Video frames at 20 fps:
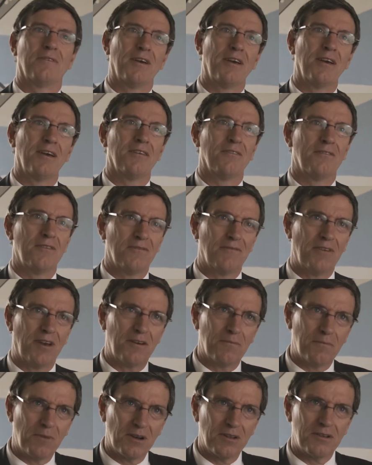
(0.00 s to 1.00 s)
and the
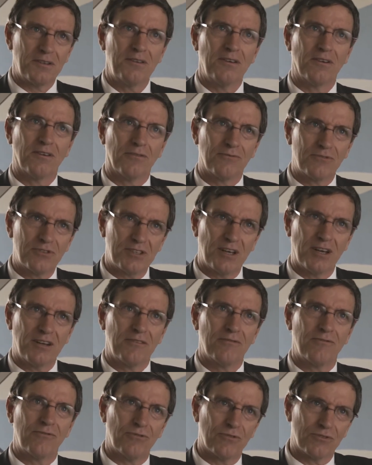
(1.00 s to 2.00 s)
availability of
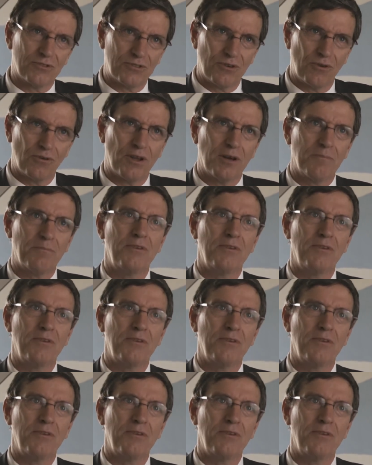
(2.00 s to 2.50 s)
sun for solar